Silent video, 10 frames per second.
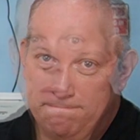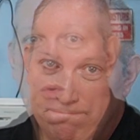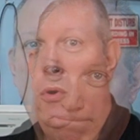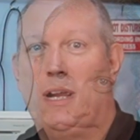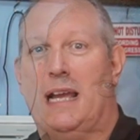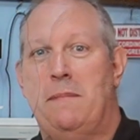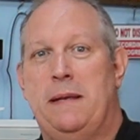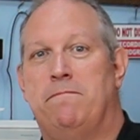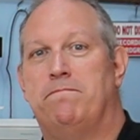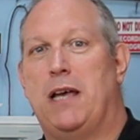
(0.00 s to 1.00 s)

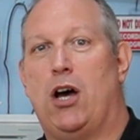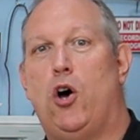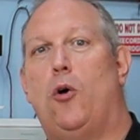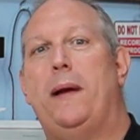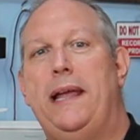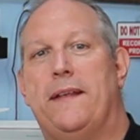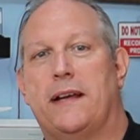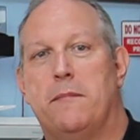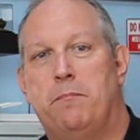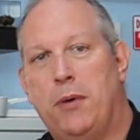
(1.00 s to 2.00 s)
Wargaming, a hobby that
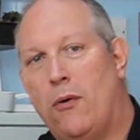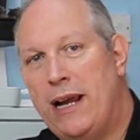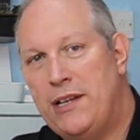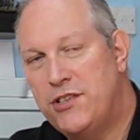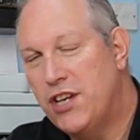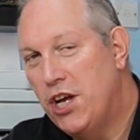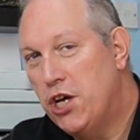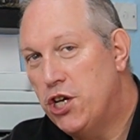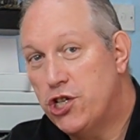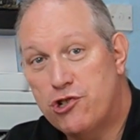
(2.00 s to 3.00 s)
combines
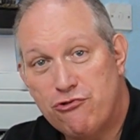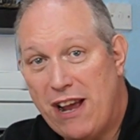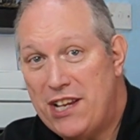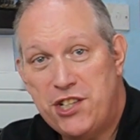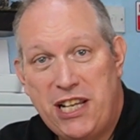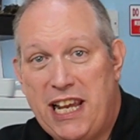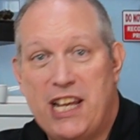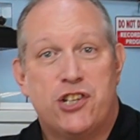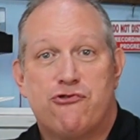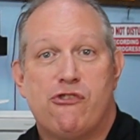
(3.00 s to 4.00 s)
Strategy,
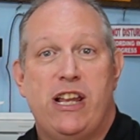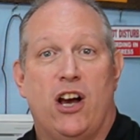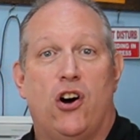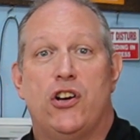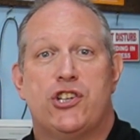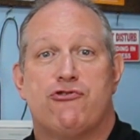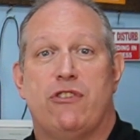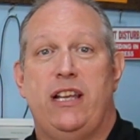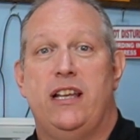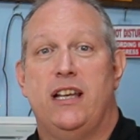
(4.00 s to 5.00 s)
history,
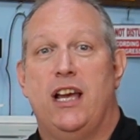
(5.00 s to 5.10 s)
artistry